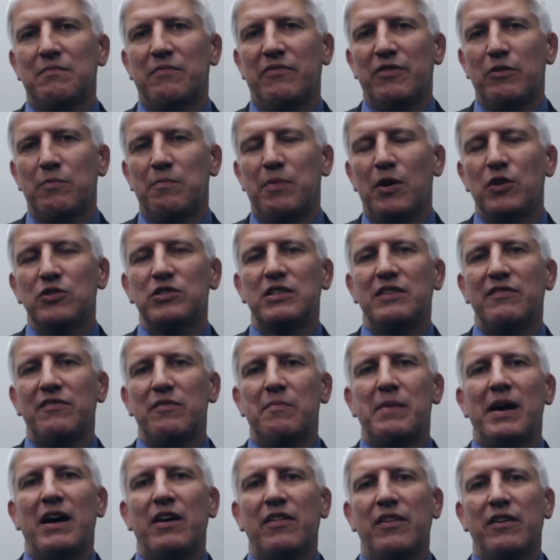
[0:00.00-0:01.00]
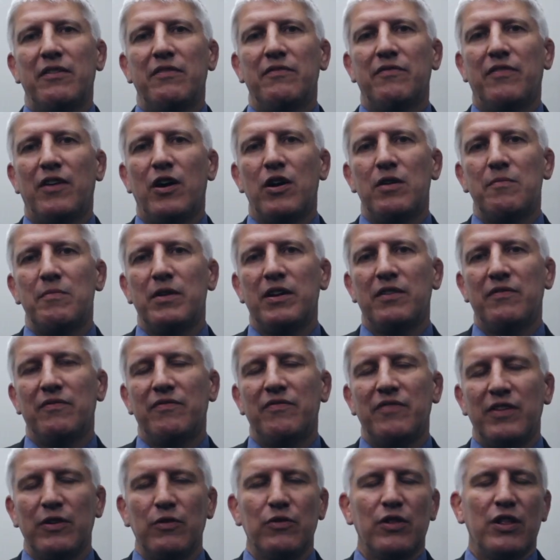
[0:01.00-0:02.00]
them feel positive about their environment
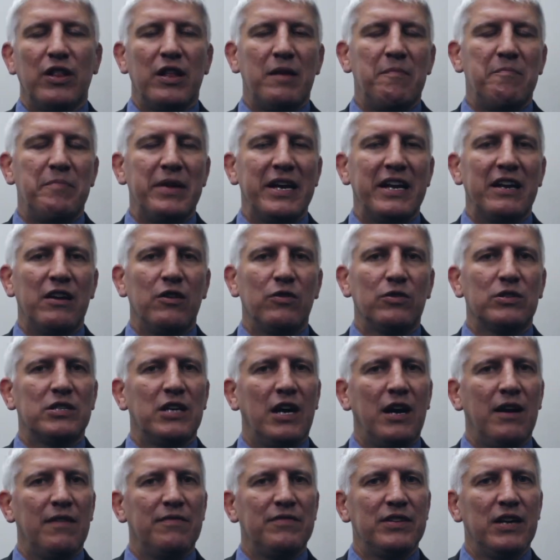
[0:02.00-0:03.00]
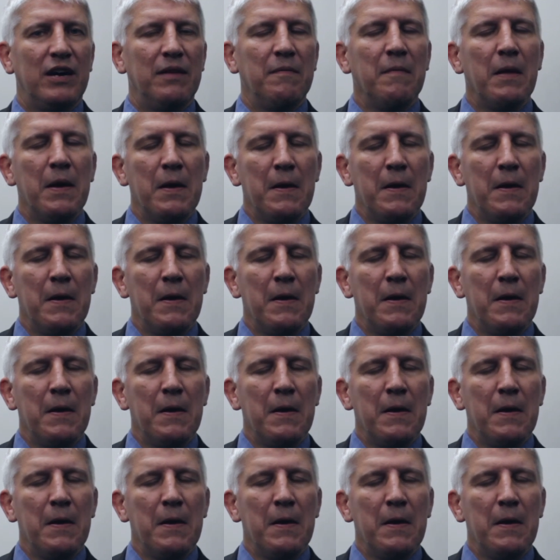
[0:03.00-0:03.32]
and feel that they're being looked after.